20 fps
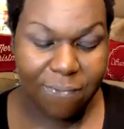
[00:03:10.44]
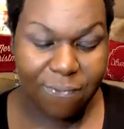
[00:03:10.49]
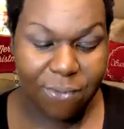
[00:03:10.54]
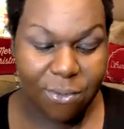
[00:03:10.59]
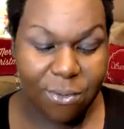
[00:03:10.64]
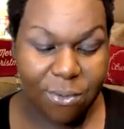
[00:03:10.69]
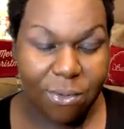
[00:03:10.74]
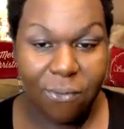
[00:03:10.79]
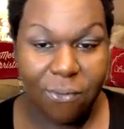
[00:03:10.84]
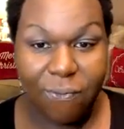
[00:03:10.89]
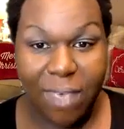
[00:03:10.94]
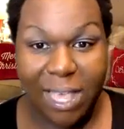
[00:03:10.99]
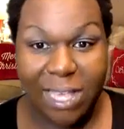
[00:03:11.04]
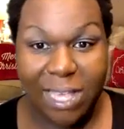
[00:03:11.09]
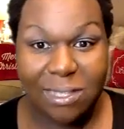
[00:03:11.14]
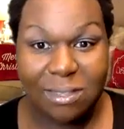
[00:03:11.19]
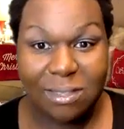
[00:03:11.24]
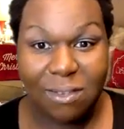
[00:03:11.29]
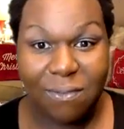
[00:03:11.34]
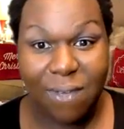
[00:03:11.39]
full
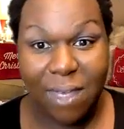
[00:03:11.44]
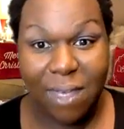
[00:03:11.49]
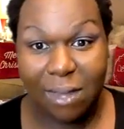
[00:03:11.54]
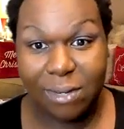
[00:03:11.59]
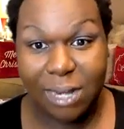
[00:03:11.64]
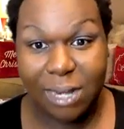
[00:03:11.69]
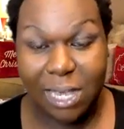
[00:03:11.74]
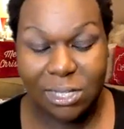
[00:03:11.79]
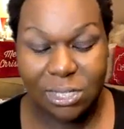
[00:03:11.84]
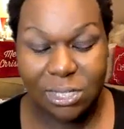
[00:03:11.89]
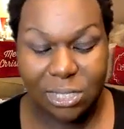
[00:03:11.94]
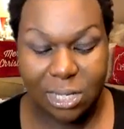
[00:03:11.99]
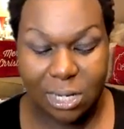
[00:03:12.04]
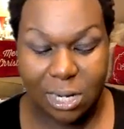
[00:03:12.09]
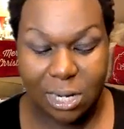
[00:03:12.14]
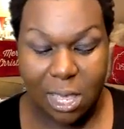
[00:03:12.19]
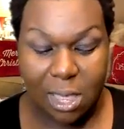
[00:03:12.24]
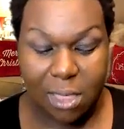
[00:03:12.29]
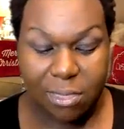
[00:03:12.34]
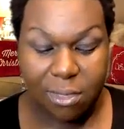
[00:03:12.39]
face of foundation.
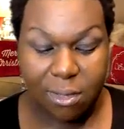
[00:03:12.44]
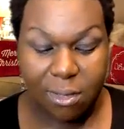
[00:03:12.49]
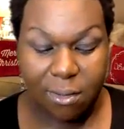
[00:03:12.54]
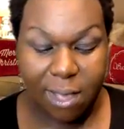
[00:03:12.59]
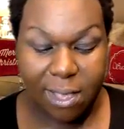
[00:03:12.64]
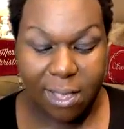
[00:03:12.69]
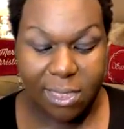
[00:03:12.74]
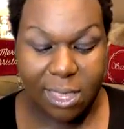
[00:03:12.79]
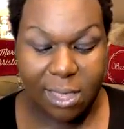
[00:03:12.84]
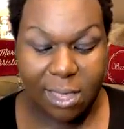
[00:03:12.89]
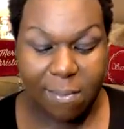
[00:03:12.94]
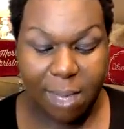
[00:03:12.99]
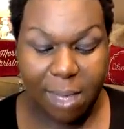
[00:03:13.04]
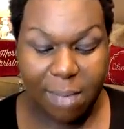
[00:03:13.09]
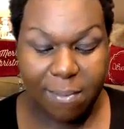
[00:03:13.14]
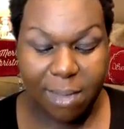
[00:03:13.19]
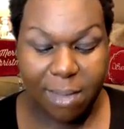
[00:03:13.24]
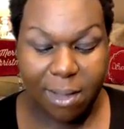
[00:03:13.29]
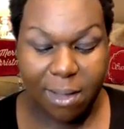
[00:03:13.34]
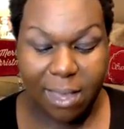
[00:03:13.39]
The great thing
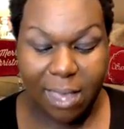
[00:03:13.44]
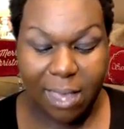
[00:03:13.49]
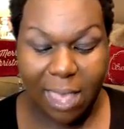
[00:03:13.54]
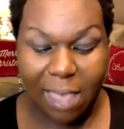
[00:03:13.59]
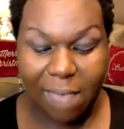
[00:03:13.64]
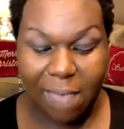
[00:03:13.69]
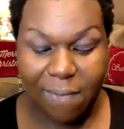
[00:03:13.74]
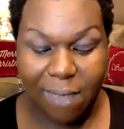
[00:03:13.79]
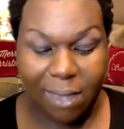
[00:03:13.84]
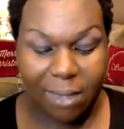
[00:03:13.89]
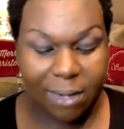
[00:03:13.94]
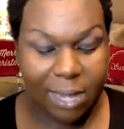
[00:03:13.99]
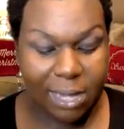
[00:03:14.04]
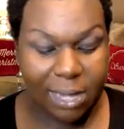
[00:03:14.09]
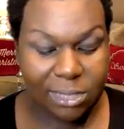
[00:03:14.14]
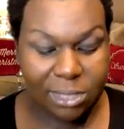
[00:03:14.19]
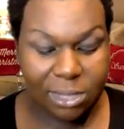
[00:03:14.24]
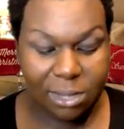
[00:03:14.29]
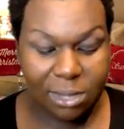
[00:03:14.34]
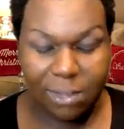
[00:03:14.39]
about Mary Kay
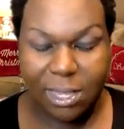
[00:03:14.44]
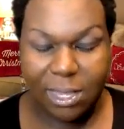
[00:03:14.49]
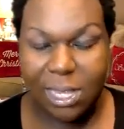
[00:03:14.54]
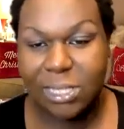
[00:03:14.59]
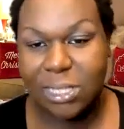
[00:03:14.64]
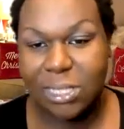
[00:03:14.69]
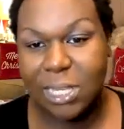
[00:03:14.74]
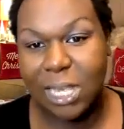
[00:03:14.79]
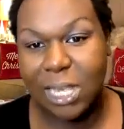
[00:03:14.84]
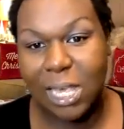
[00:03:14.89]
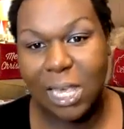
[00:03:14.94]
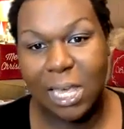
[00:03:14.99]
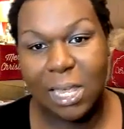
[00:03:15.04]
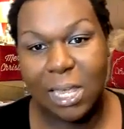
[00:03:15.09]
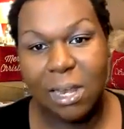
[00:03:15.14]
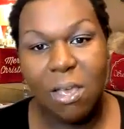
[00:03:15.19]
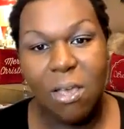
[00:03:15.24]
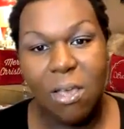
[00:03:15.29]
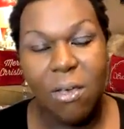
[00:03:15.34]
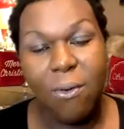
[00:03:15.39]
foundation is,
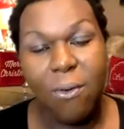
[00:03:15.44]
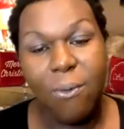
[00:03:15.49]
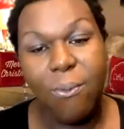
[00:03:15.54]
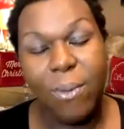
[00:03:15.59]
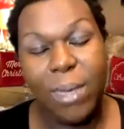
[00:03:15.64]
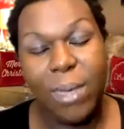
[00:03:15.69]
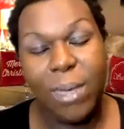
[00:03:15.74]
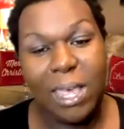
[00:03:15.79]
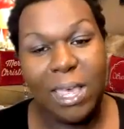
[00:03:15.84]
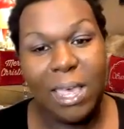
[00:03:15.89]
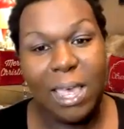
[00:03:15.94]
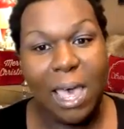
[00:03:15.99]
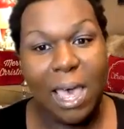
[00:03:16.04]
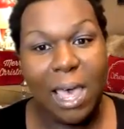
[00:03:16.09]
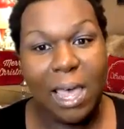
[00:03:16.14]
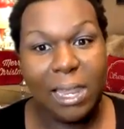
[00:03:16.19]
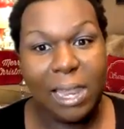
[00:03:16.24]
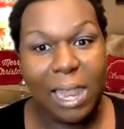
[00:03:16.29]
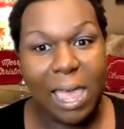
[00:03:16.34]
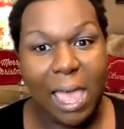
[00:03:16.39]
again, we
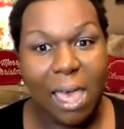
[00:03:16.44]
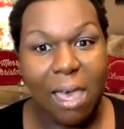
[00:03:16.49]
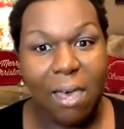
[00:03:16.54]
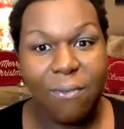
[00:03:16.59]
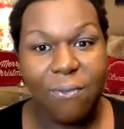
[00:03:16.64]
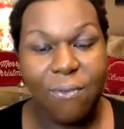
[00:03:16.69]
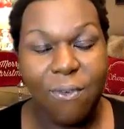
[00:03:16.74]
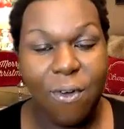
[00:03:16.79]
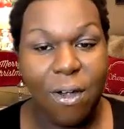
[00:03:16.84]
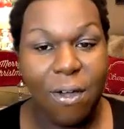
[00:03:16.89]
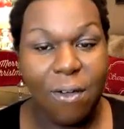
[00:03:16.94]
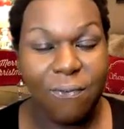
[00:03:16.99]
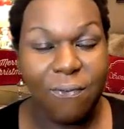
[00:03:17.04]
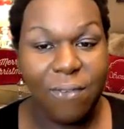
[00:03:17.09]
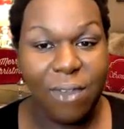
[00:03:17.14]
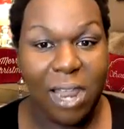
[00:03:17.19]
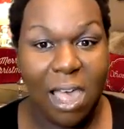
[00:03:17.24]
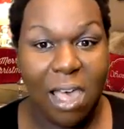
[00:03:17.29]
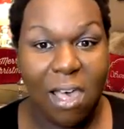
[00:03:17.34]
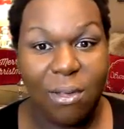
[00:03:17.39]
allow for a
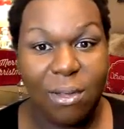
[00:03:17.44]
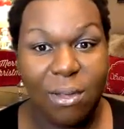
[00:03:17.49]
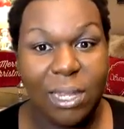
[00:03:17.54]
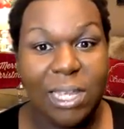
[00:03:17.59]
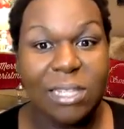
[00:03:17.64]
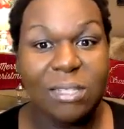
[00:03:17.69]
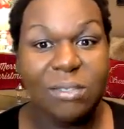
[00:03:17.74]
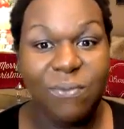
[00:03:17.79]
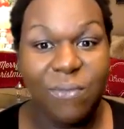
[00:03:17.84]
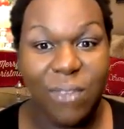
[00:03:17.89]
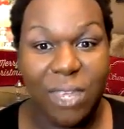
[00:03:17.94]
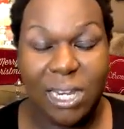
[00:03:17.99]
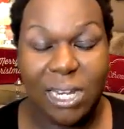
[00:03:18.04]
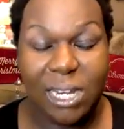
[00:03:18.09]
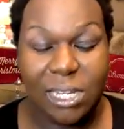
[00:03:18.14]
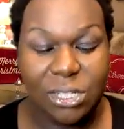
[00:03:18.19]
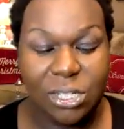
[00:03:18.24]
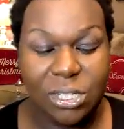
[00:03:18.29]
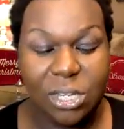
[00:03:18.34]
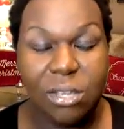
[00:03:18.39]
flawless
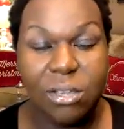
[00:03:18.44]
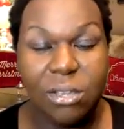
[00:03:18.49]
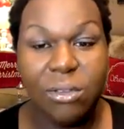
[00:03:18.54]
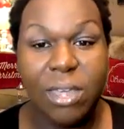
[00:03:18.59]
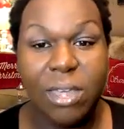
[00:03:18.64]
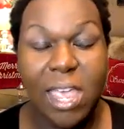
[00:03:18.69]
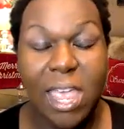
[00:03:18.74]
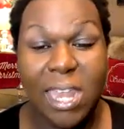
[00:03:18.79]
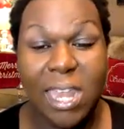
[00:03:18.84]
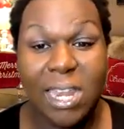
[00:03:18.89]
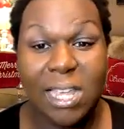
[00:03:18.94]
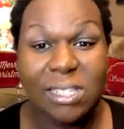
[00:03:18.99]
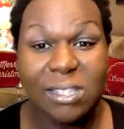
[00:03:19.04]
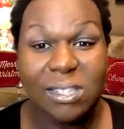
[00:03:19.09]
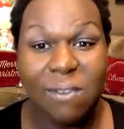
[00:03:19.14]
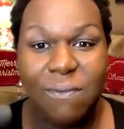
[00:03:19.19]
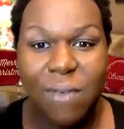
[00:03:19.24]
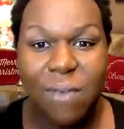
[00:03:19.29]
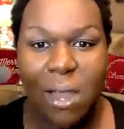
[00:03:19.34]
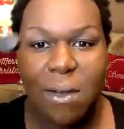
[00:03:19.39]
finish and it's
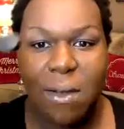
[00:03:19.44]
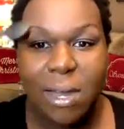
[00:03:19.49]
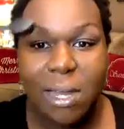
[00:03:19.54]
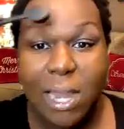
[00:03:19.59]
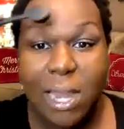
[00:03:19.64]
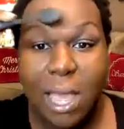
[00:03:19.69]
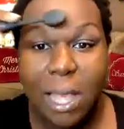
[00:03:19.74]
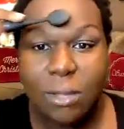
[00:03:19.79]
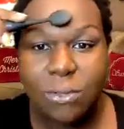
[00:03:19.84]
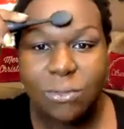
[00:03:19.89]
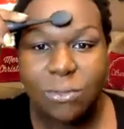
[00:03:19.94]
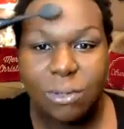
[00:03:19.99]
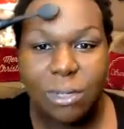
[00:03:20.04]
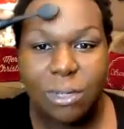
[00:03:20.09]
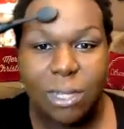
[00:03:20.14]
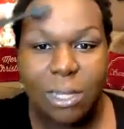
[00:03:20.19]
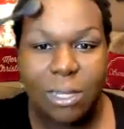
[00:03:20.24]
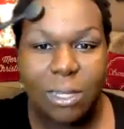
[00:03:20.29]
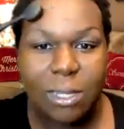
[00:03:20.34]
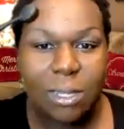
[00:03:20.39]
a very natural
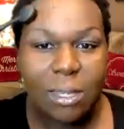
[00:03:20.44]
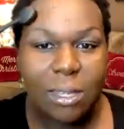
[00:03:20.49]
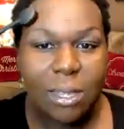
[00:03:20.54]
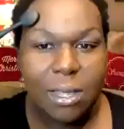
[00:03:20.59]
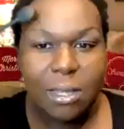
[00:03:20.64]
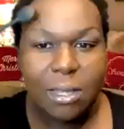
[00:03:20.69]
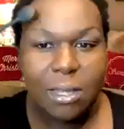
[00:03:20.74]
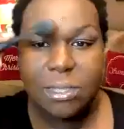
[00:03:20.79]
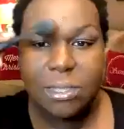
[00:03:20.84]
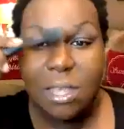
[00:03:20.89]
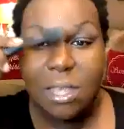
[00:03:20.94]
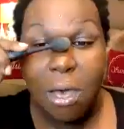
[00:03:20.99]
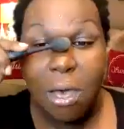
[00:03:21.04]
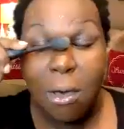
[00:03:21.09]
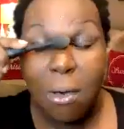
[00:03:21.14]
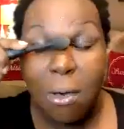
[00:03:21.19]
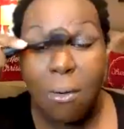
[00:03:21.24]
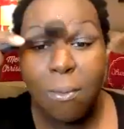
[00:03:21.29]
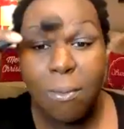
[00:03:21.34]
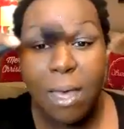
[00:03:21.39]
look.
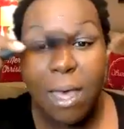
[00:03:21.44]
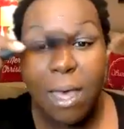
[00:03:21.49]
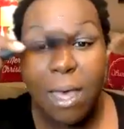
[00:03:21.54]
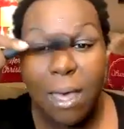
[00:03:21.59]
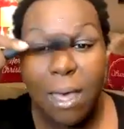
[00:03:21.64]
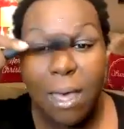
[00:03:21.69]
So,